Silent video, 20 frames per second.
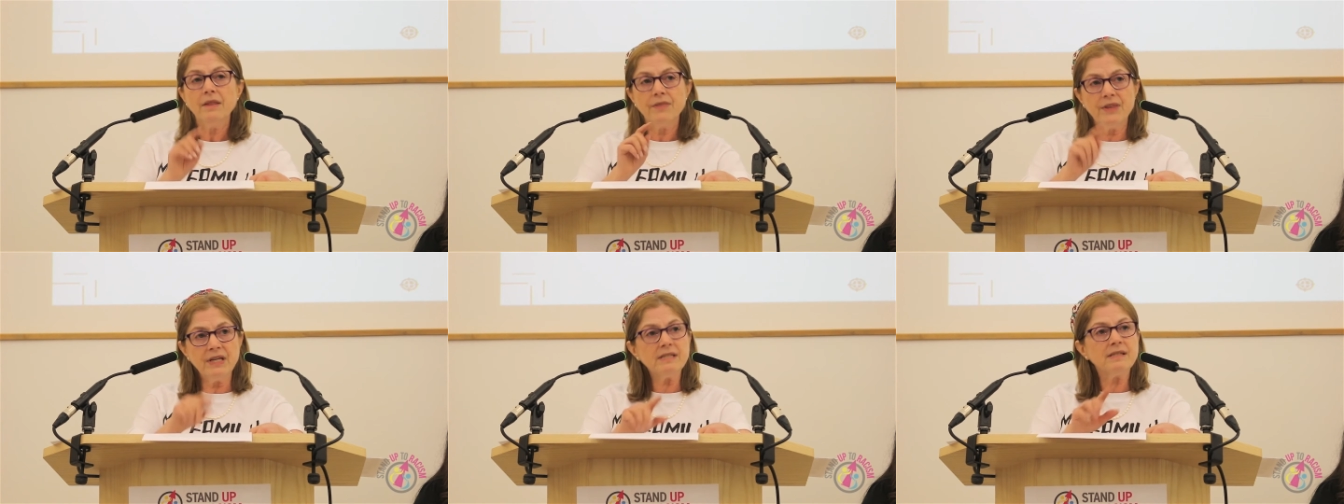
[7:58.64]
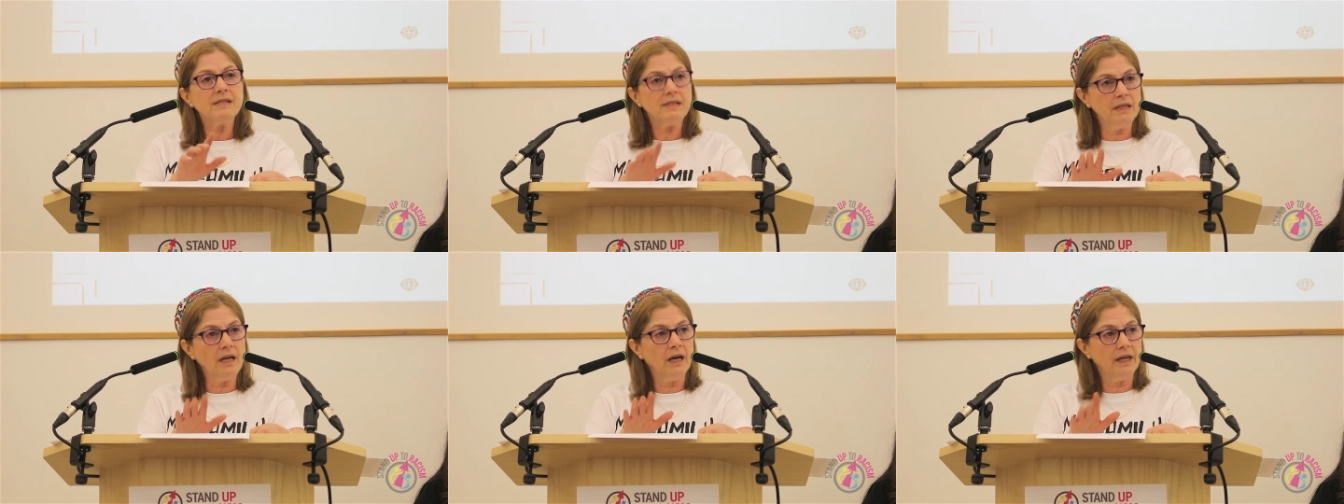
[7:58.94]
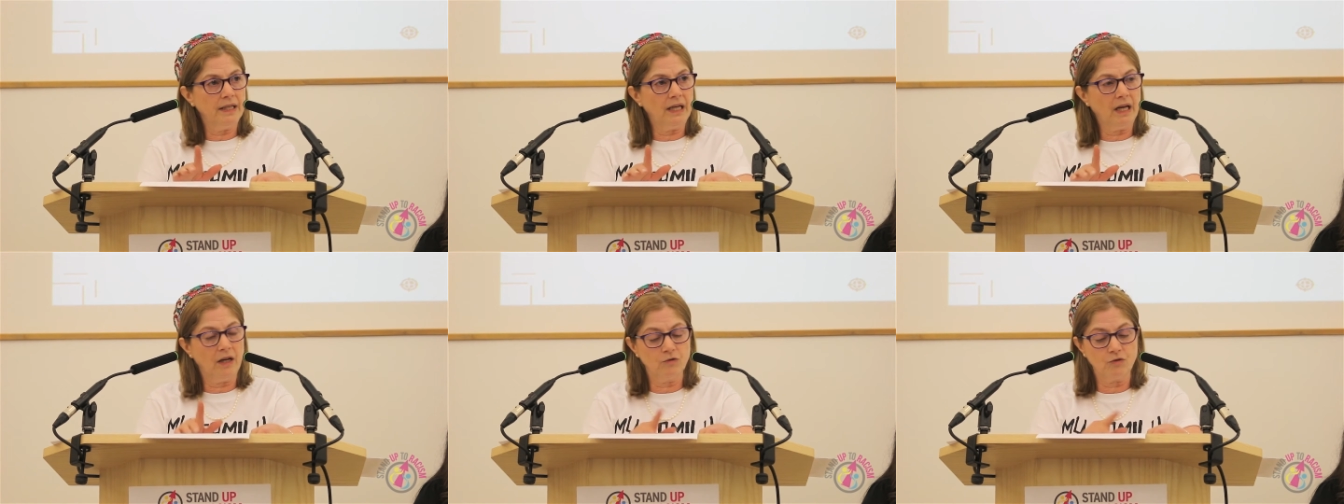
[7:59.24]
This
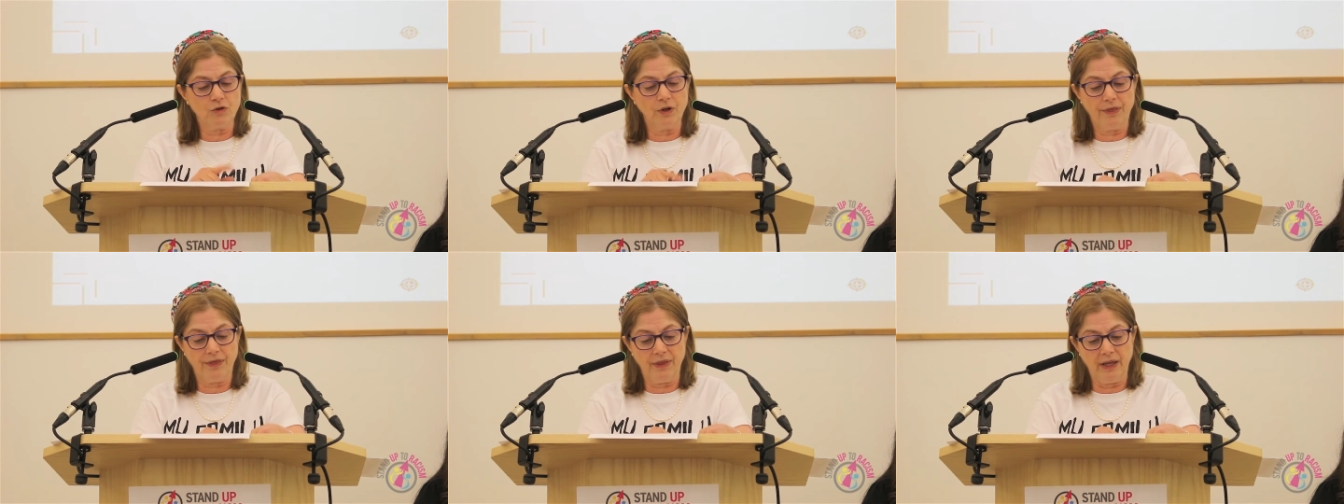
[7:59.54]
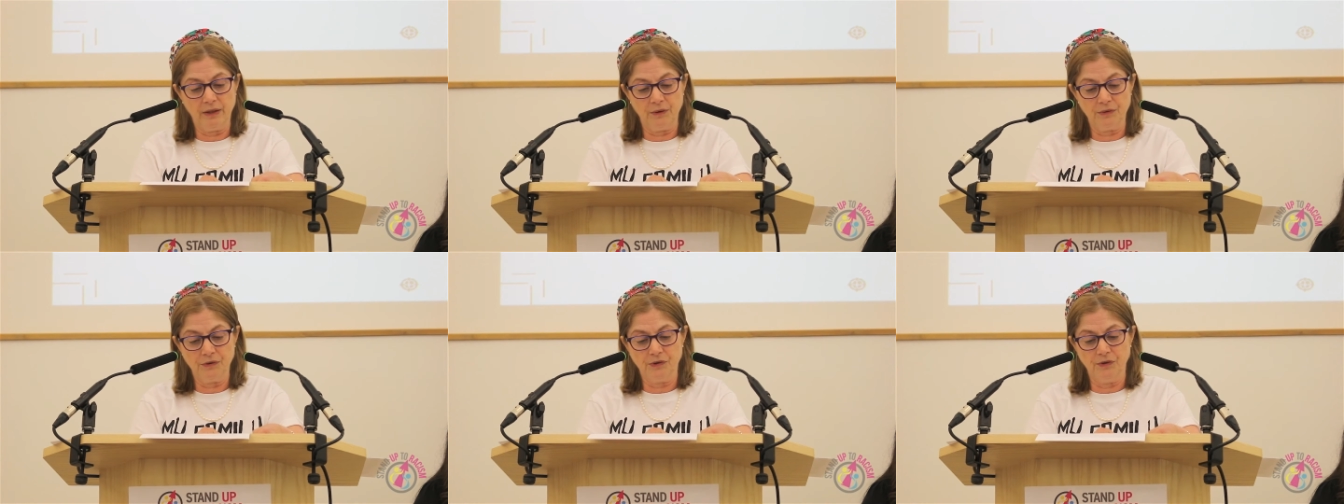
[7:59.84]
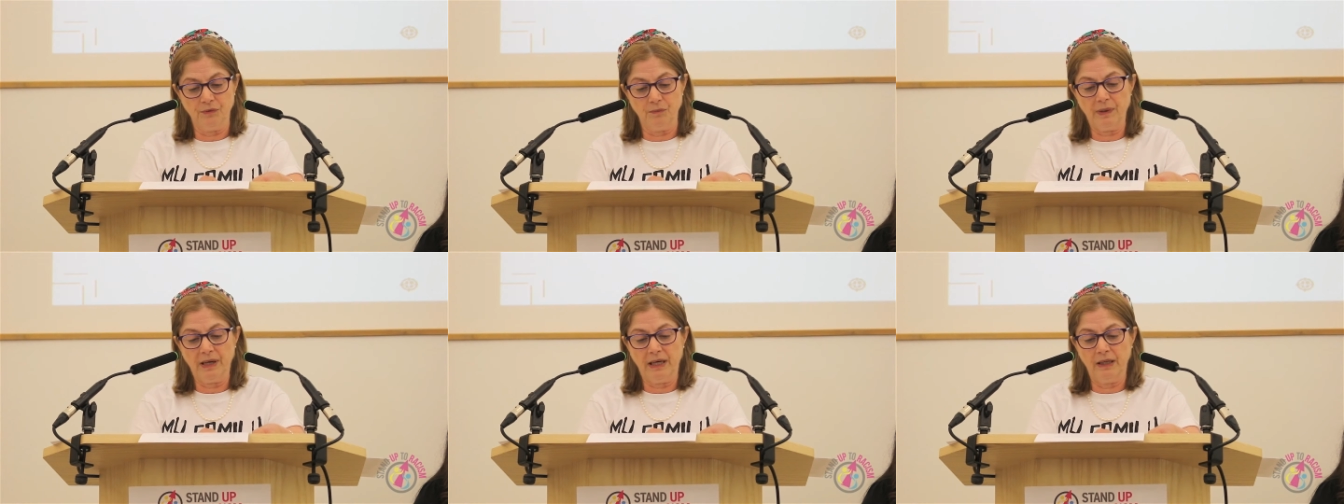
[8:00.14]

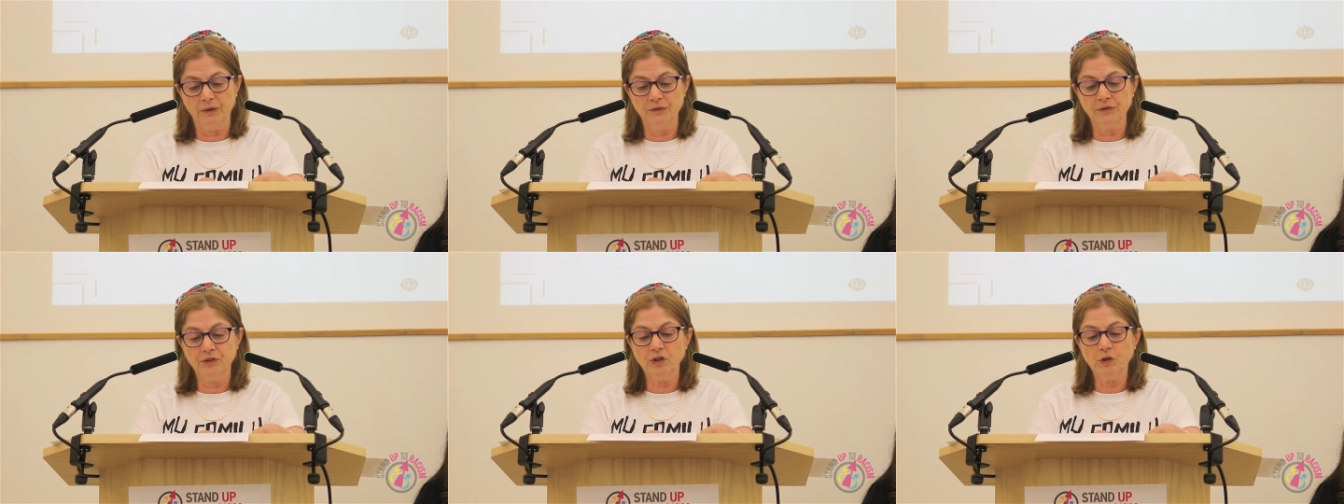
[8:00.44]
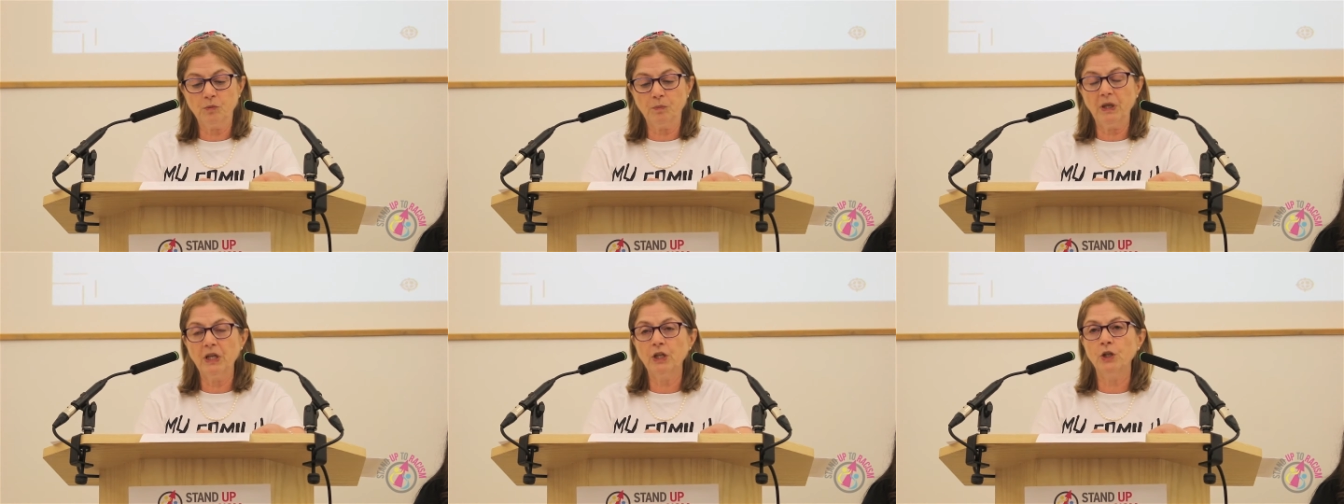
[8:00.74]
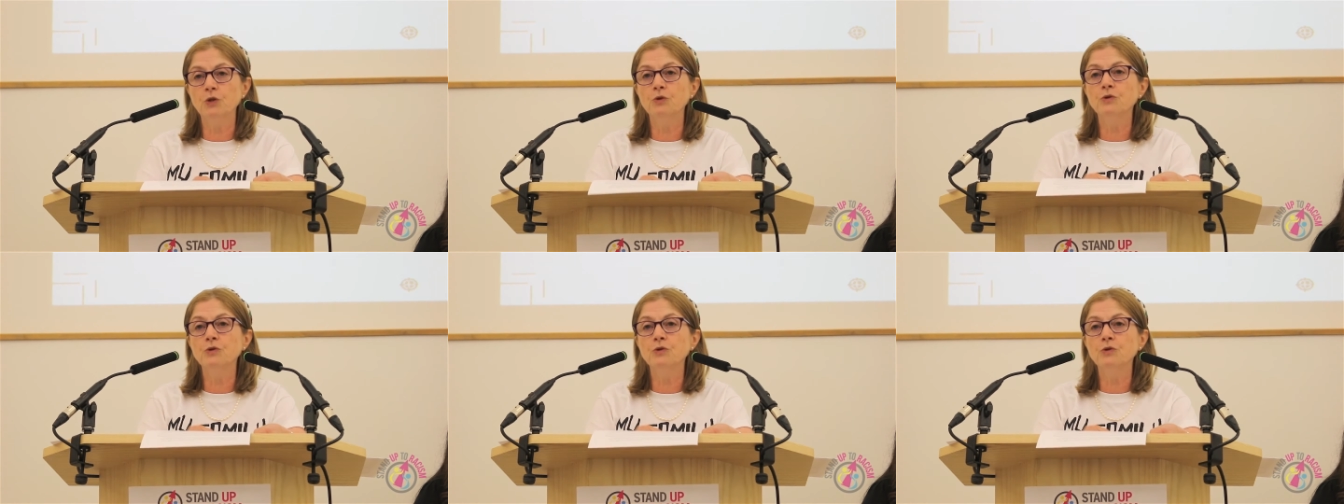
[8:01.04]
£900,000 is being